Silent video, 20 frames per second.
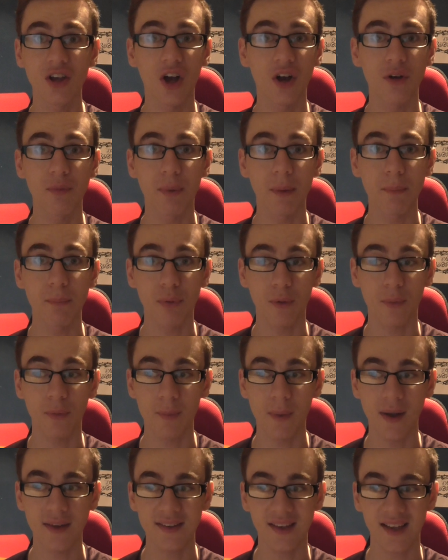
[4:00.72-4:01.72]
been
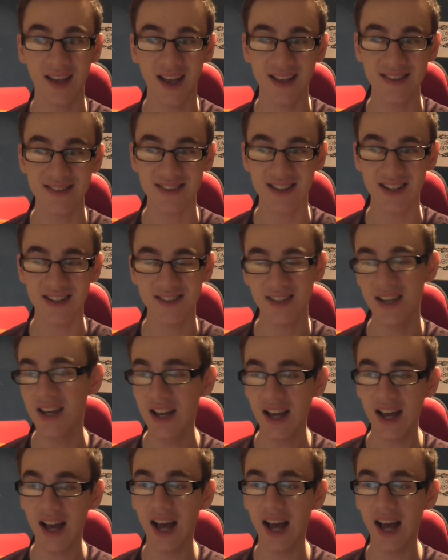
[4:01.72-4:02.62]
problematic against us.